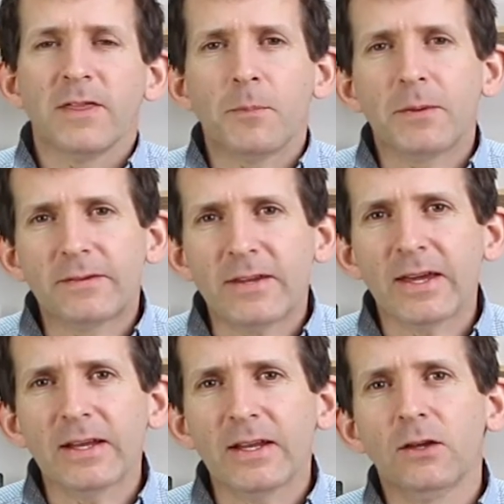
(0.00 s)
They're
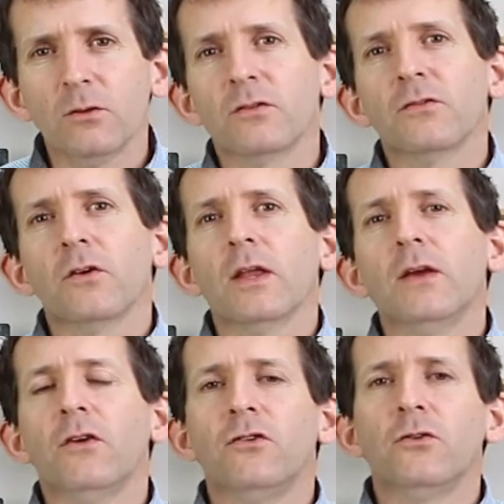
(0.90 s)
particularly useful
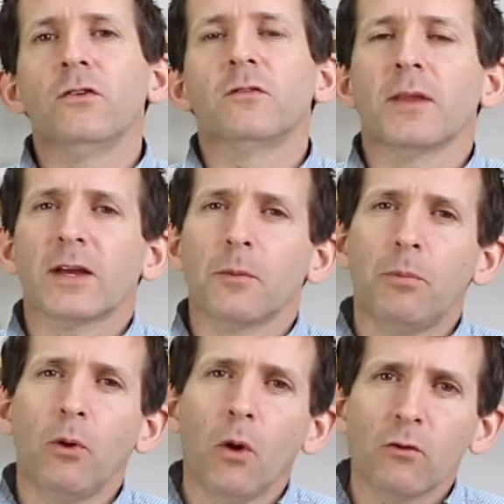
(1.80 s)
if you're doing something like a
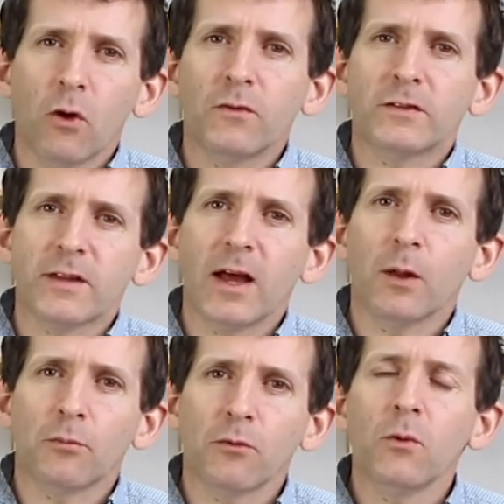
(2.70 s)
pour-over
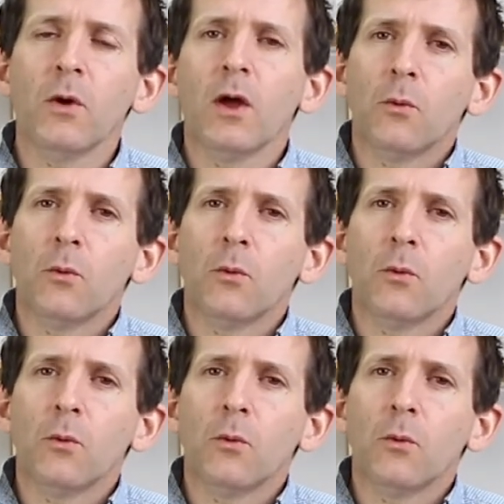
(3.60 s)
style brew,